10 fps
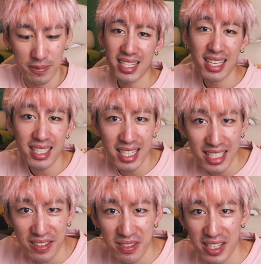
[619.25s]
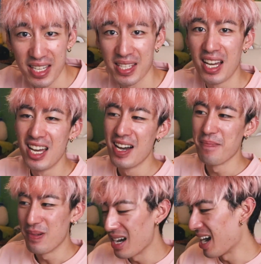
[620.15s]
I can't get enough of this,
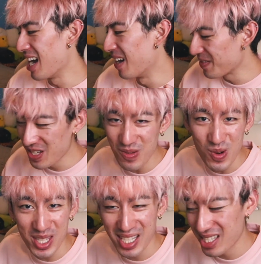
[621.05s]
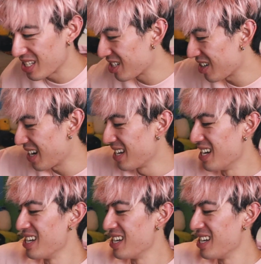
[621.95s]
but I have 2 more teas to try,